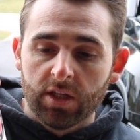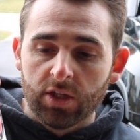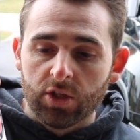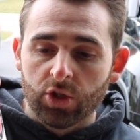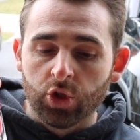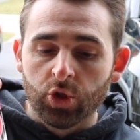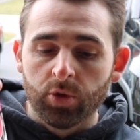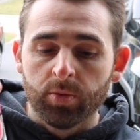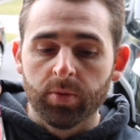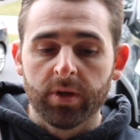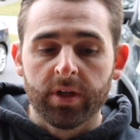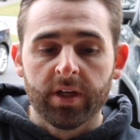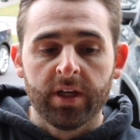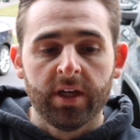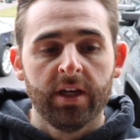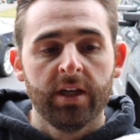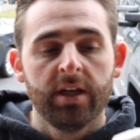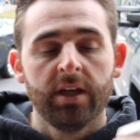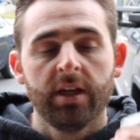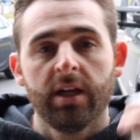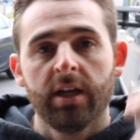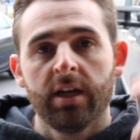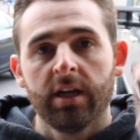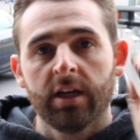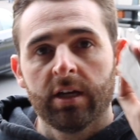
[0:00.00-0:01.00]

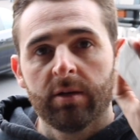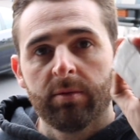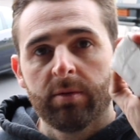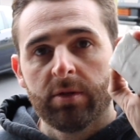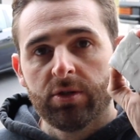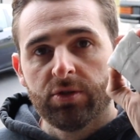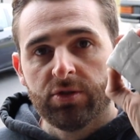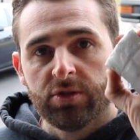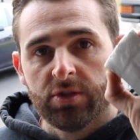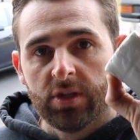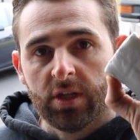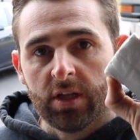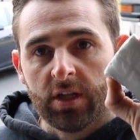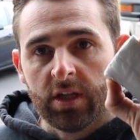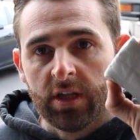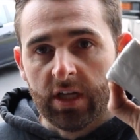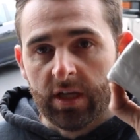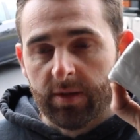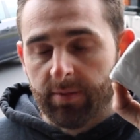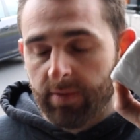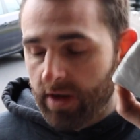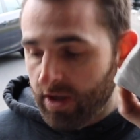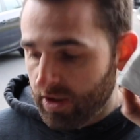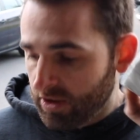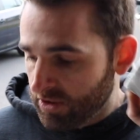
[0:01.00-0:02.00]
lubricant, and I'm going to be using the
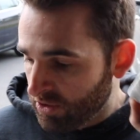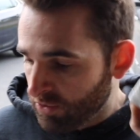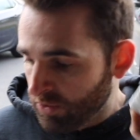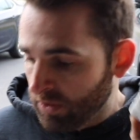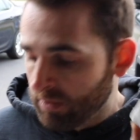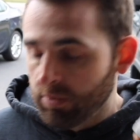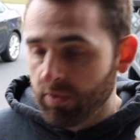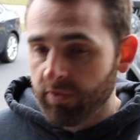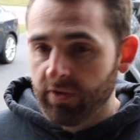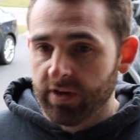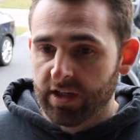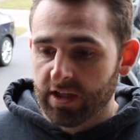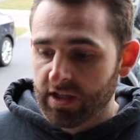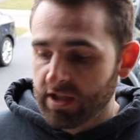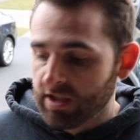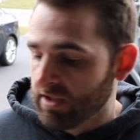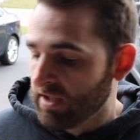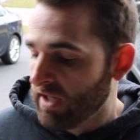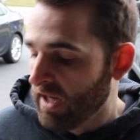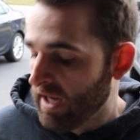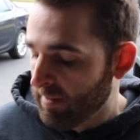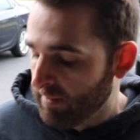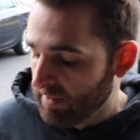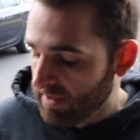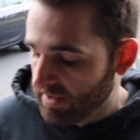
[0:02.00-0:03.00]
clay bar to remove any
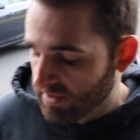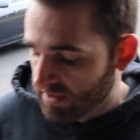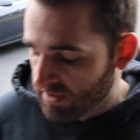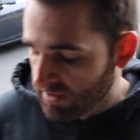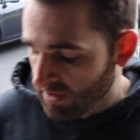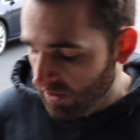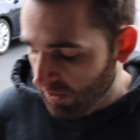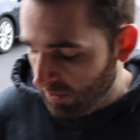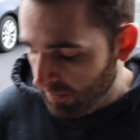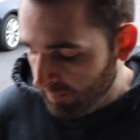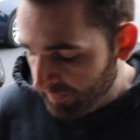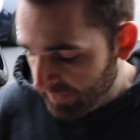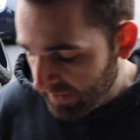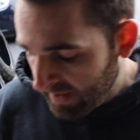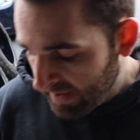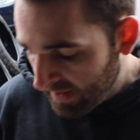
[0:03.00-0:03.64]
contaminants. So